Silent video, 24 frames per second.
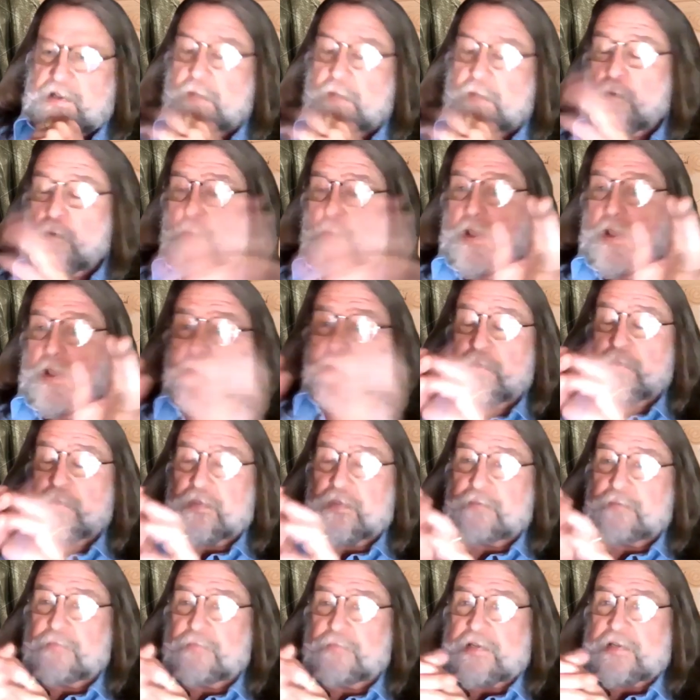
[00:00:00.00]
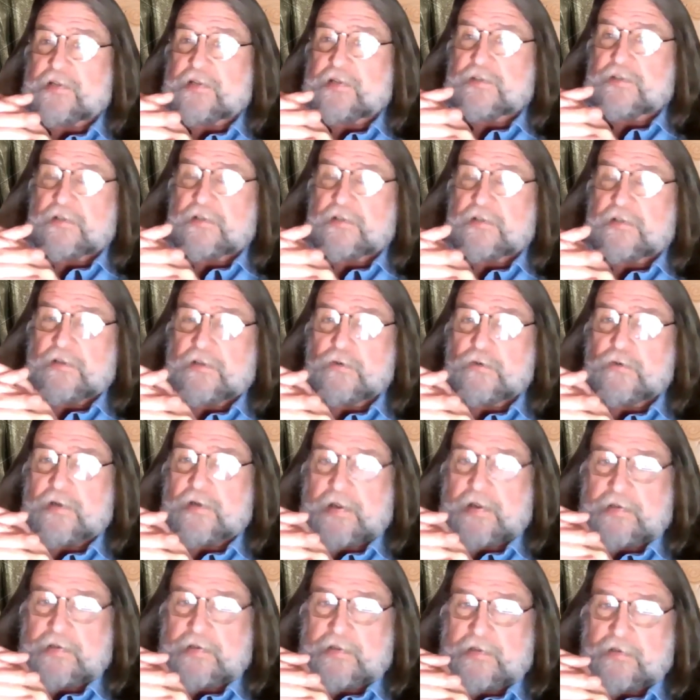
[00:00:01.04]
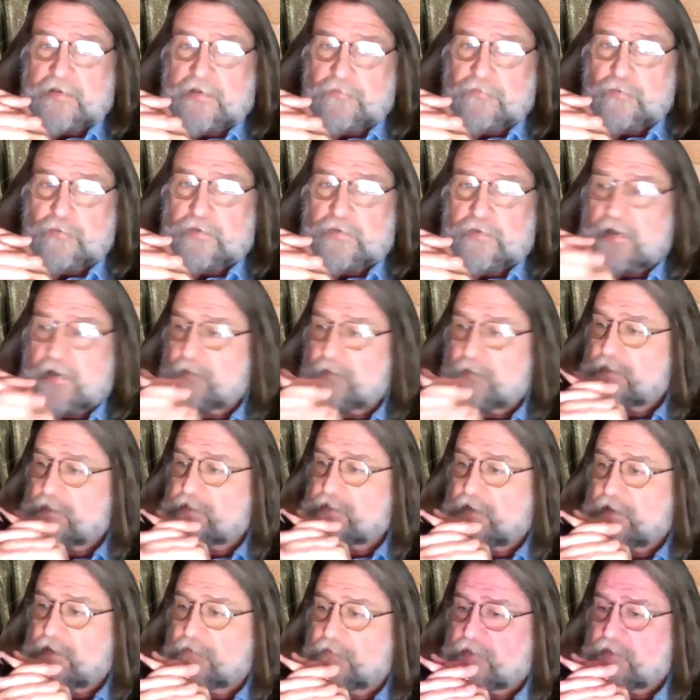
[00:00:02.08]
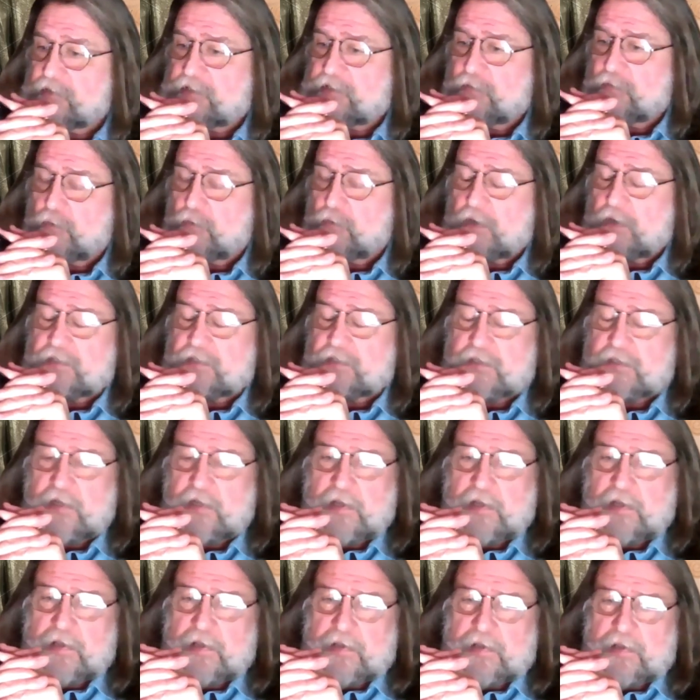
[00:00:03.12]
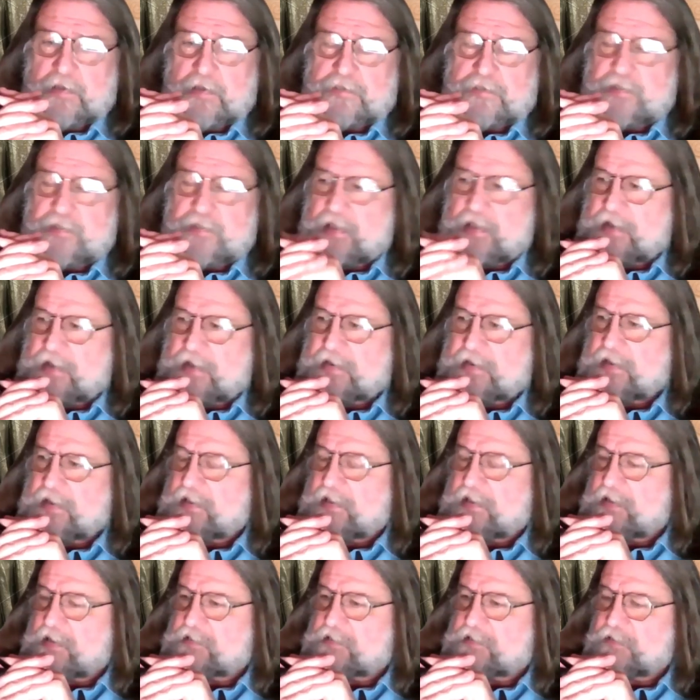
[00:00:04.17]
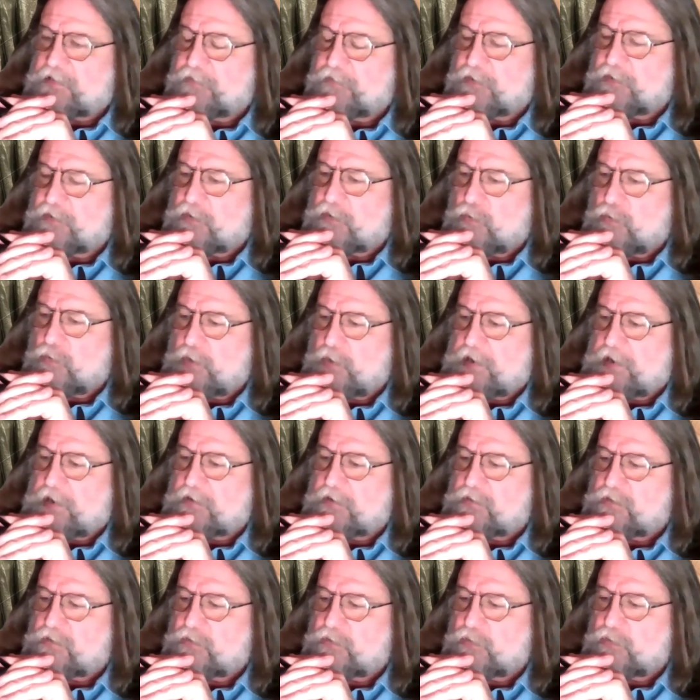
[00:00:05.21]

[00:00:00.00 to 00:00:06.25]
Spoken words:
come away with a decently good idea of who Thomas Jefferson was. So the idea is, if you're going